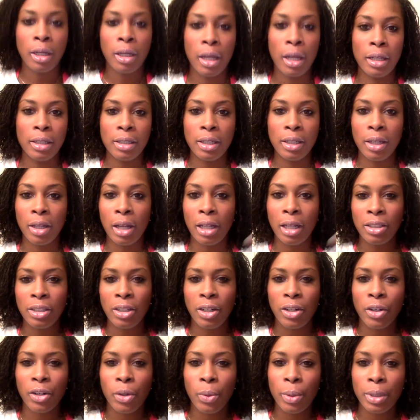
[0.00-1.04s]
until I
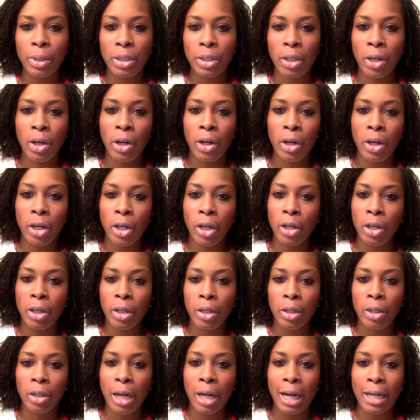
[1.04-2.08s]
started going to
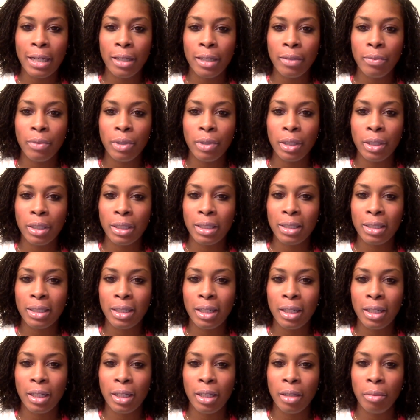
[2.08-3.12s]
her, I didn't really
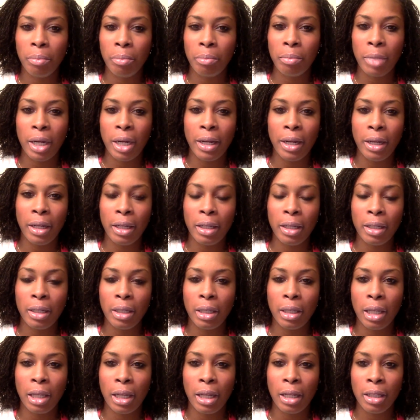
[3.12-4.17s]
see my
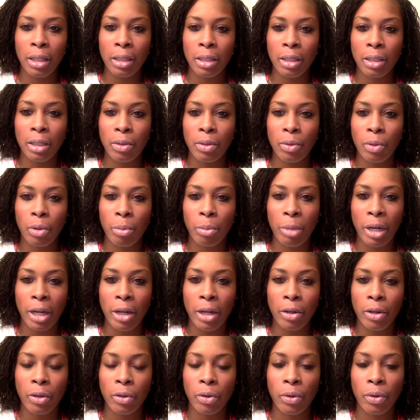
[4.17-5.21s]
length or my
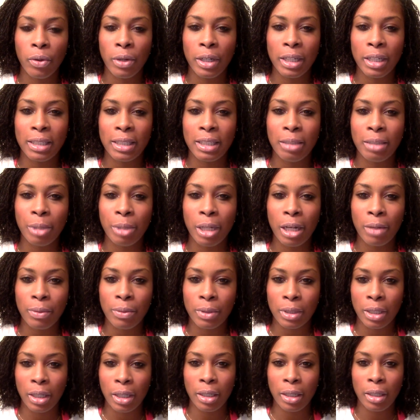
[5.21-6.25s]
hair growing. It seemed like I
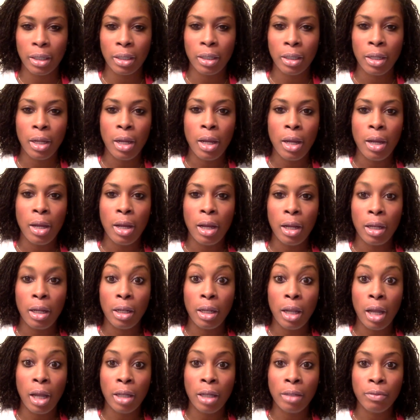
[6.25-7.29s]
was getting a
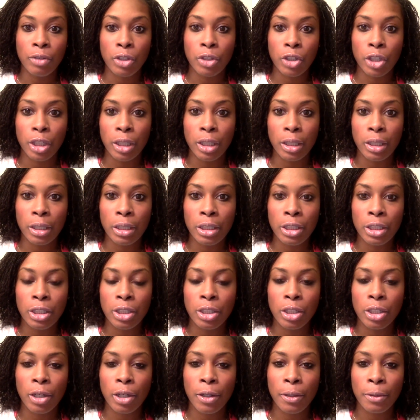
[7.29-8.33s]
lot of shrinkage.
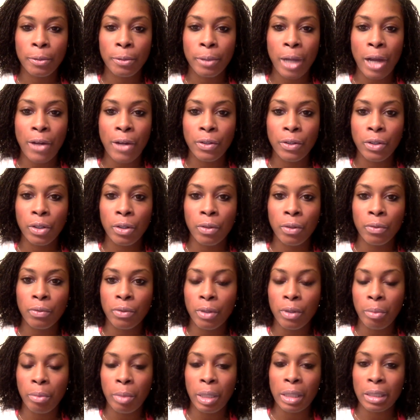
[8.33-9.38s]
So I don't know
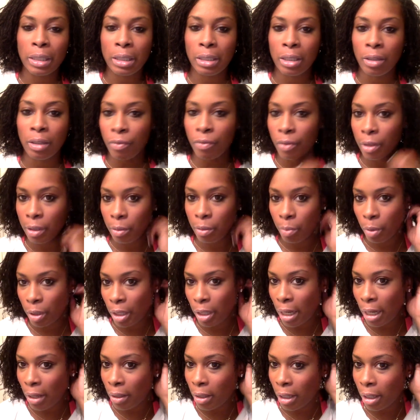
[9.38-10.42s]
if it makes a difference with
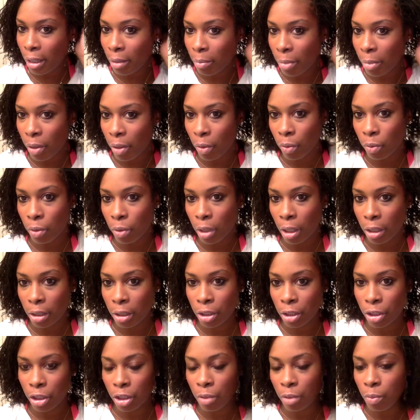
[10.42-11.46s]
how like my old
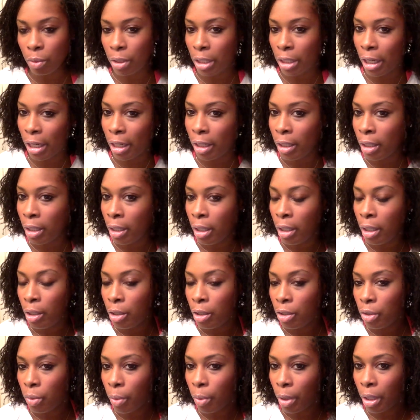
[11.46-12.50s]
loctician was not
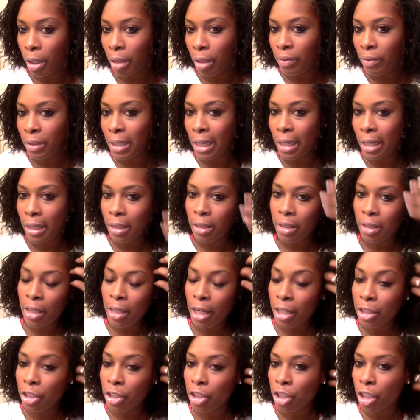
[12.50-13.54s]
doing enough
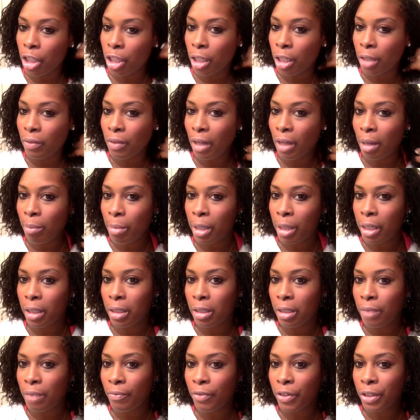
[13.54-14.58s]
tension, if that made a
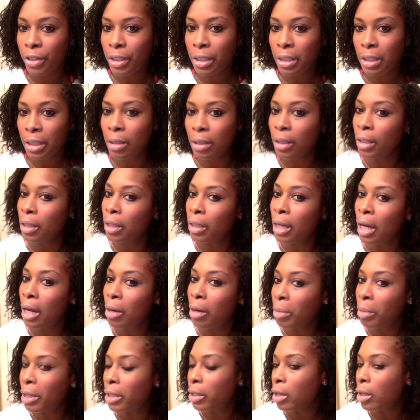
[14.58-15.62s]
difference in how
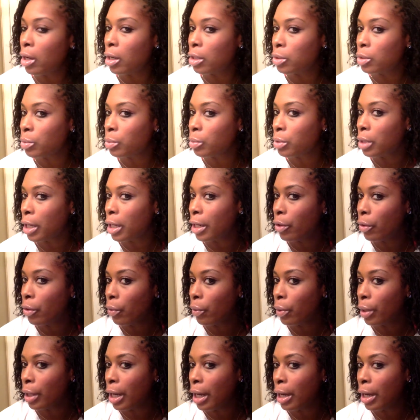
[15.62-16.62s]
my locks were like growing